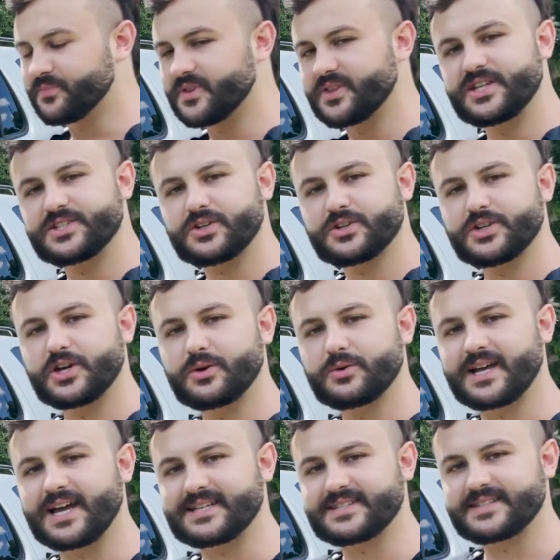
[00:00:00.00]
These are known
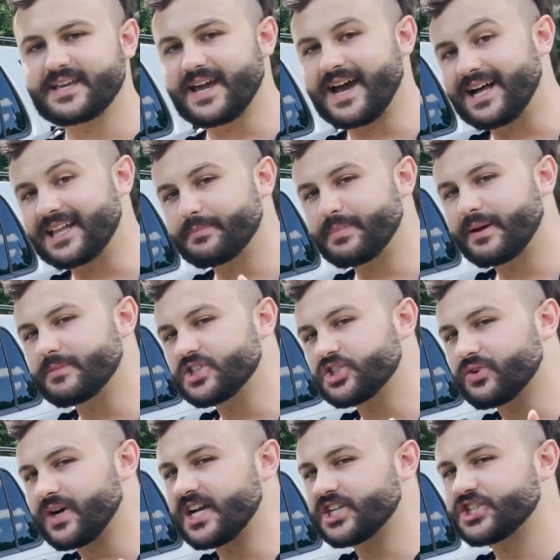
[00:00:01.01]
as the Alabama
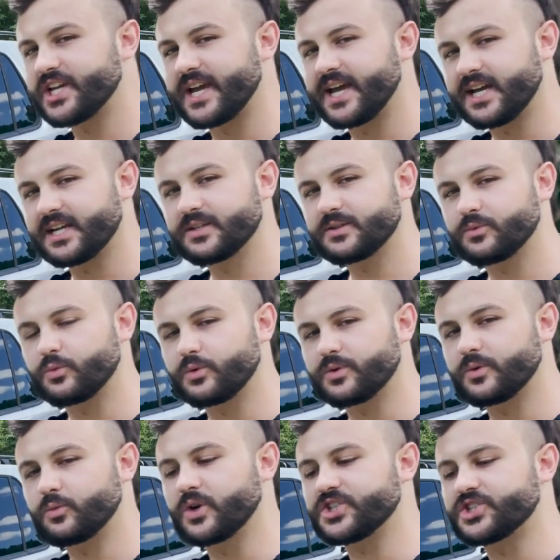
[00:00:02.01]
trash can,
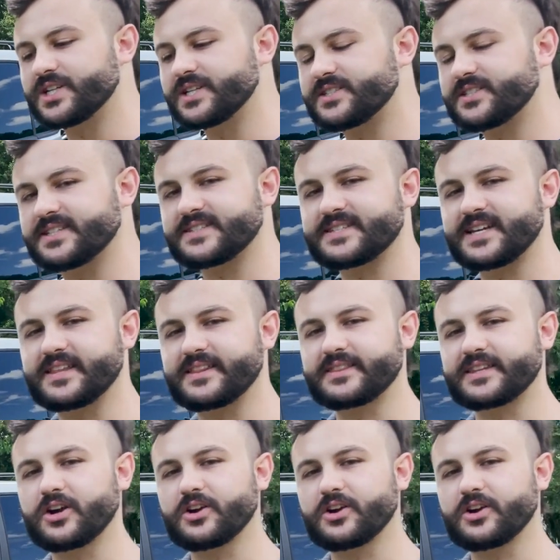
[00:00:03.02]
which is to say that they